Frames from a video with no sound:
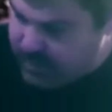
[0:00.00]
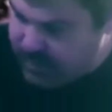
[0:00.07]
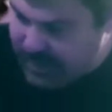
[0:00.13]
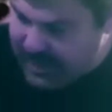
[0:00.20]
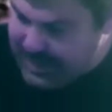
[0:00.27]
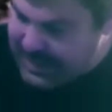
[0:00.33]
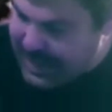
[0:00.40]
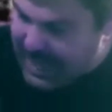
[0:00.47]

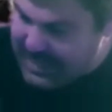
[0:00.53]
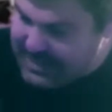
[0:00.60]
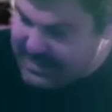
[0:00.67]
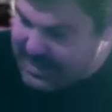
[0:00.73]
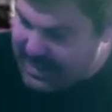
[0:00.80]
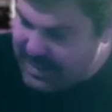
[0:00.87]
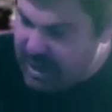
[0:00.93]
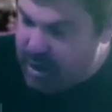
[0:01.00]
I can't see
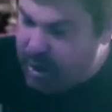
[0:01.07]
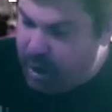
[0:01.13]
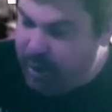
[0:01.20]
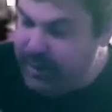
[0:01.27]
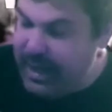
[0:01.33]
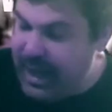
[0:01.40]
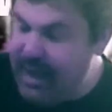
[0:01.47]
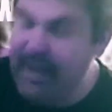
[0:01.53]
it. Oh
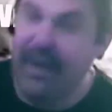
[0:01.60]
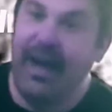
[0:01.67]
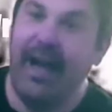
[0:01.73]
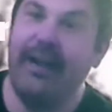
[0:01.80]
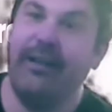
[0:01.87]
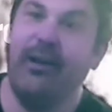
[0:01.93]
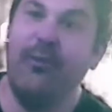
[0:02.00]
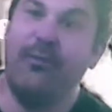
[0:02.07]
yeah, how
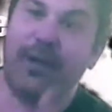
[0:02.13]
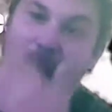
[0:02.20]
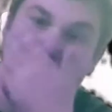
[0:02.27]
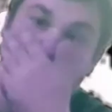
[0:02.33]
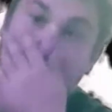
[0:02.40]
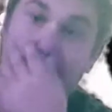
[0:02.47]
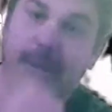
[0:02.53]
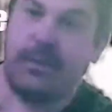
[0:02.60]
can I forget?
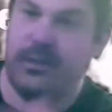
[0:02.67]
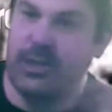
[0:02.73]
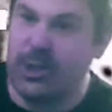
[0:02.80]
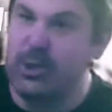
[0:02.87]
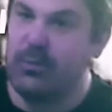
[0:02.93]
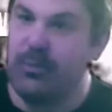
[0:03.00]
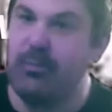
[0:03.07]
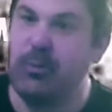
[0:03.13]
I just
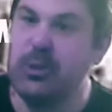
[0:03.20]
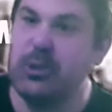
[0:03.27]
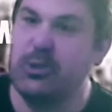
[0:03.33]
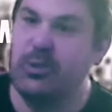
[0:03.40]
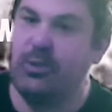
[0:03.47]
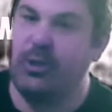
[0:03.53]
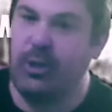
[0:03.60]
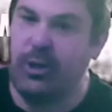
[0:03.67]
was
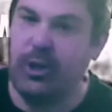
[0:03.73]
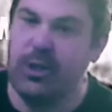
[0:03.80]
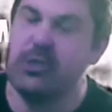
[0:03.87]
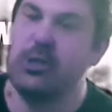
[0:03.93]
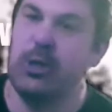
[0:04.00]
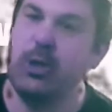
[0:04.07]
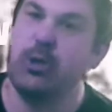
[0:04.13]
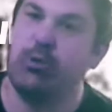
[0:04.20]
just
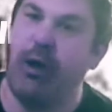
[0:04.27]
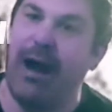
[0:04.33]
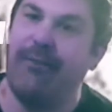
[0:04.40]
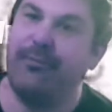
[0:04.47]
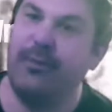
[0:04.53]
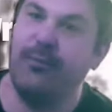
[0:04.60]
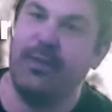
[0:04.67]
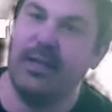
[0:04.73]
in a
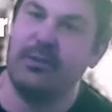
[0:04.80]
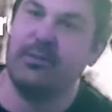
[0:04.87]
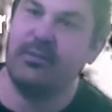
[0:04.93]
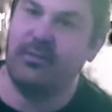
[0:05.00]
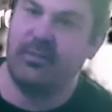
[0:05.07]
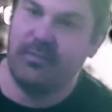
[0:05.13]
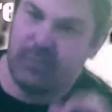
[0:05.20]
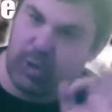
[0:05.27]
draft of this
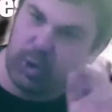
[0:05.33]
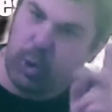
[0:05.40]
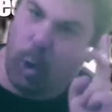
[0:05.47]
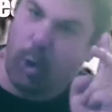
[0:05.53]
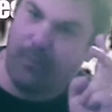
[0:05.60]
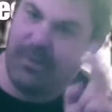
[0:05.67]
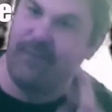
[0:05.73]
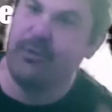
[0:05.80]

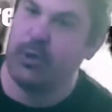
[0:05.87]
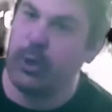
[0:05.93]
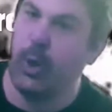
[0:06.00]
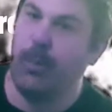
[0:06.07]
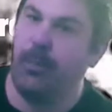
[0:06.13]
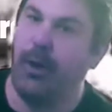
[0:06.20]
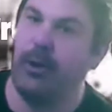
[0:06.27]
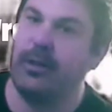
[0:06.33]
very
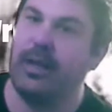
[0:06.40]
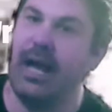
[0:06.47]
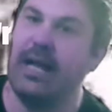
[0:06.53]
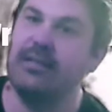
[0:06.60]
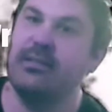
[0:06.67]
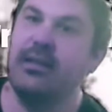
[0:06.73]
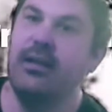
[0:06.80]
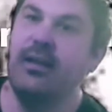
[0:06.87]
short
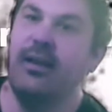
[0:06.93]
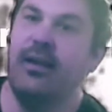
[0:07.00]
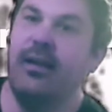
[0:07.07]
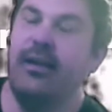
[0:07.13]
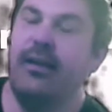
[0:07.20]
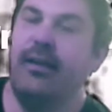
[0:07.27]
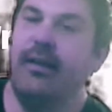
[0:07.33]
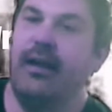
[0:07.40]
podcast,
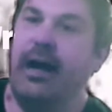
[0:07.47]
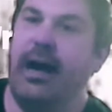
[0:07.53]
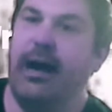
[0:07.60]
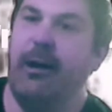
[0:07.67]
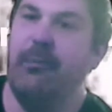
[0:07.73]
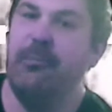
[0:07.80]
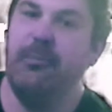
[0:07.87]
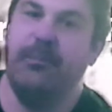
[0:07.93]

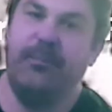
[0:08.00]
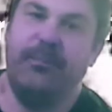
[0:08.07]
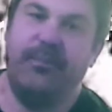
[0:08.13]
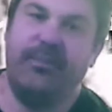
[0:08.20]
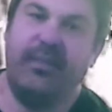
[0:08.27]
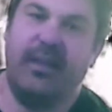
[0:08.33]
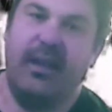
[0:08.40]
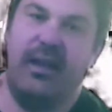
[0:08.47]
and
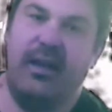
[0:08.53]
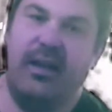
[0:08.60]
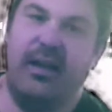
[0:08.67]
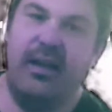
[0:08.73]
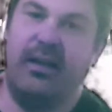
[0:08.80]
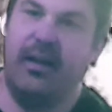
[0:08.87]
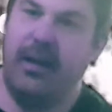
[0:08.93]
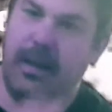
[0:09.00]

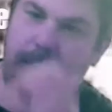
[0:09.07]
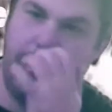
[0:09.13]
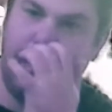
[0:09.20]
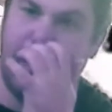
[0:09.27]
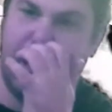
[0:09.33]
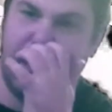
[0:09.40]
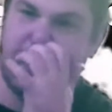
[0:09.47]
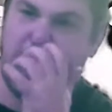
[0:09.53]

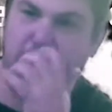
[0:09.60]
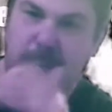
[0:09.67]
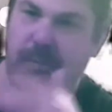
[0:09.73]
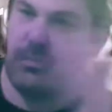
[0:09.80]
because it